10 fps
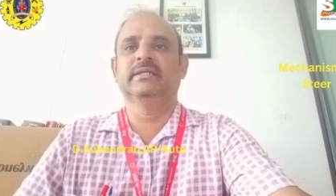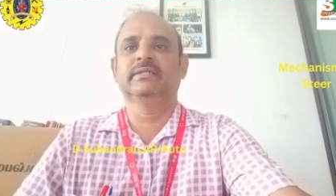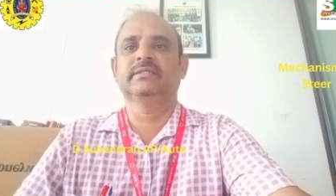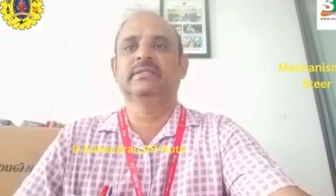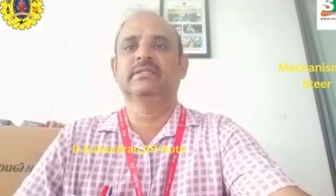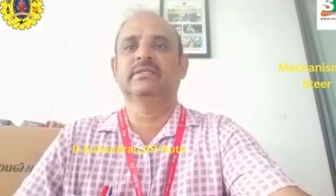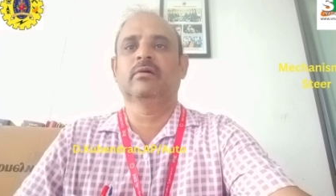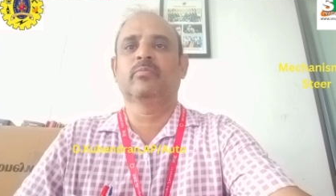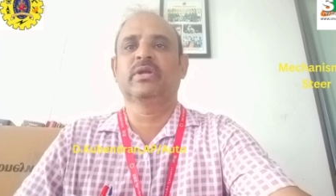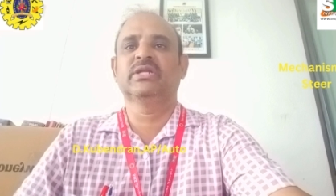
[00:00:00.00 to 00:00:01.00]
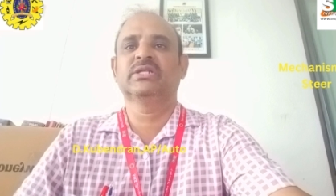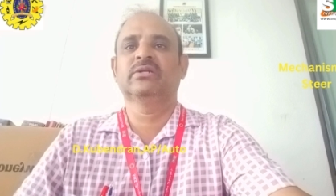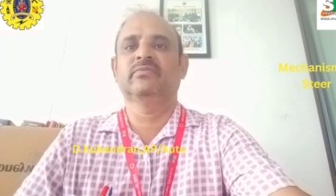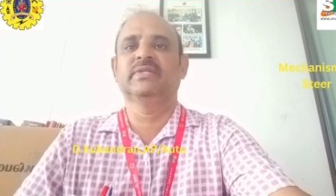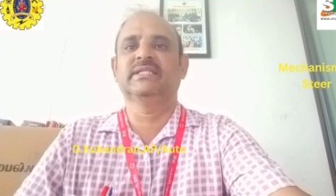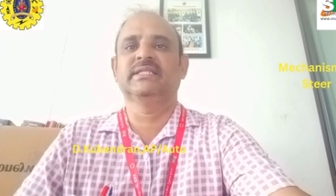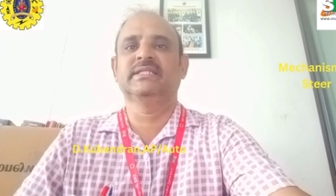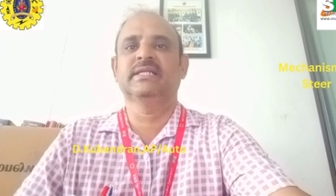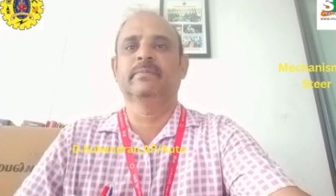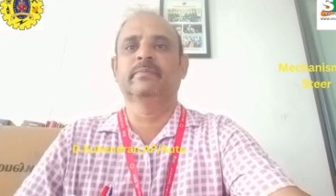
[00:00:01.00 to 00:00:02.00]
is this operation of the
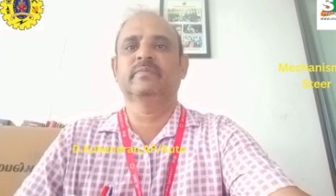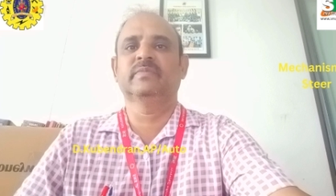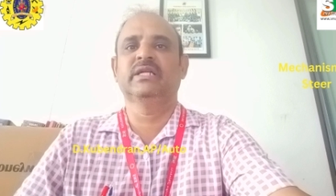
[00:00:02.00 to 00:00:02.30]
system